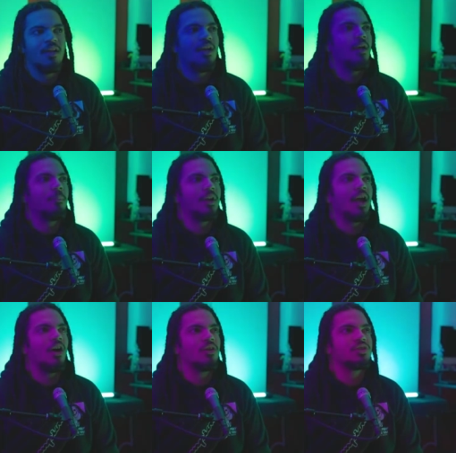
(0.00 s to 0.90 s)
Interesting. But I
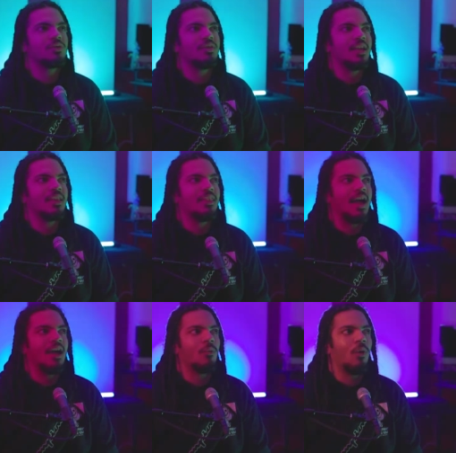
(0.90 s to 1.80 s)
also think
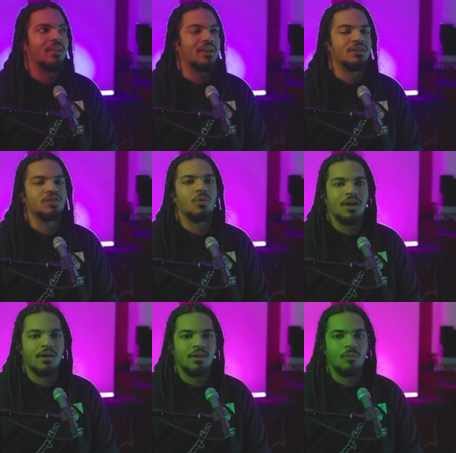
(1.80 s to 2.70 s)
that while that is a
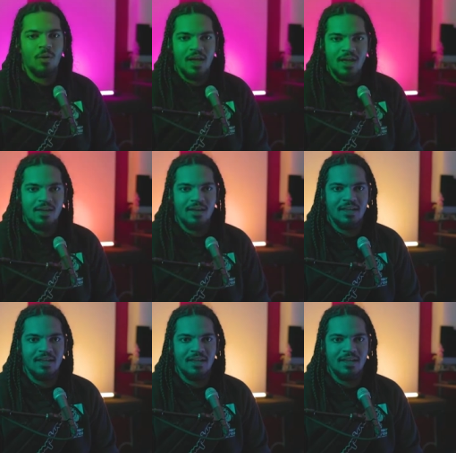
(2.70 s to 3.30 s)
quick way,